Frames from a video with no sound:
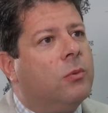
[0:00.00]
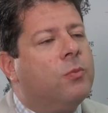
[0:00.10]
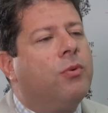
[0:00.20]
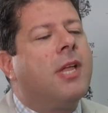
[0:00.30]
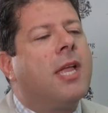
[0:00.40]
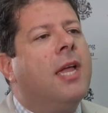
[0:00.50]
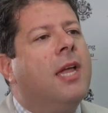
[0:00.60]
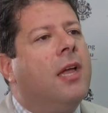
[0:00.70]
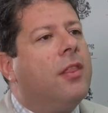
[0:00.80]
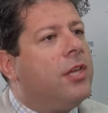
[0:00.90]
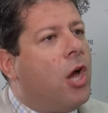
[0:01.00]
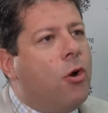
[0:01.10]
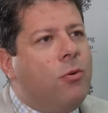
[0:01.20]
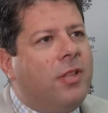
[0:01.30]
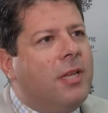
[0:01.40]
It was bringing the
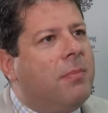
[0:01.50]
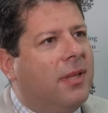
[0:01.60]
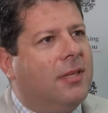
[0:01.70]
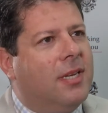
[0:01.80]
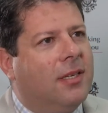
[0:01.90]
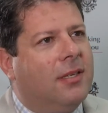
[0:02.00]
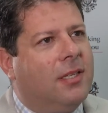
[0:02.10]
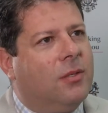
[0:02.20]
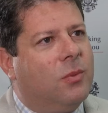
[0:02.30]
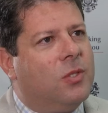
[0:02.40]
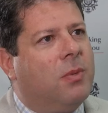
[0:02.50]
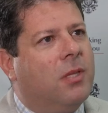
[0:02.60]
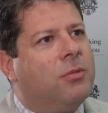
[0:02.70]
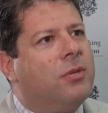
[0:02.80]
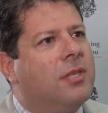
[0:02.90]
only building that was
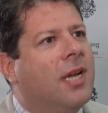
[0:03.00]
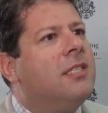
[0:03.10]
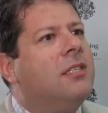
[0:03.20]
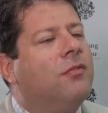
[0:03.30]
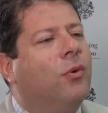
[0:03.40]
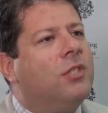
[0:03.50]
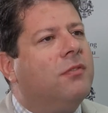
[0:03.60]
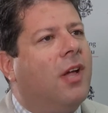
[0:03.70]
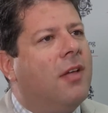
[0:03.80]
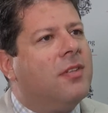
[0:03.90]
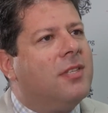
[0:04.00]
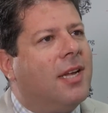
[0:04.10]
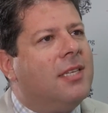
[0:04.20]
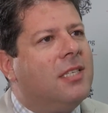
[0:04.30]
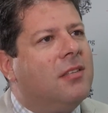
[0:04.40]
built between 1945 and
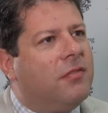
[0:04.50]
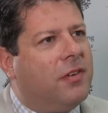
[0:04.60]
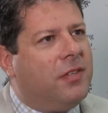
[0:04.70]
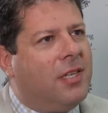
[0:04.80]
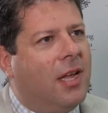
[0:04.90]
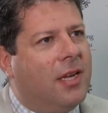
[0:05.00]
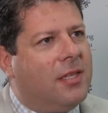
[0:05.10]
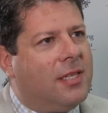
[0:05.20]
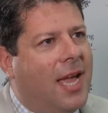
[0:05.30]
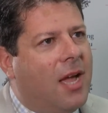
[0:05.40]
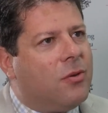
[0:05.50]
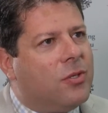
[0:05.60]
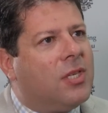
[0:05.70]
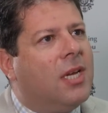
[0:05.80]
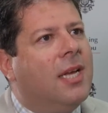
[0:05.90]
1959 that
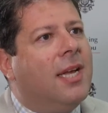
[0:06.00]
housed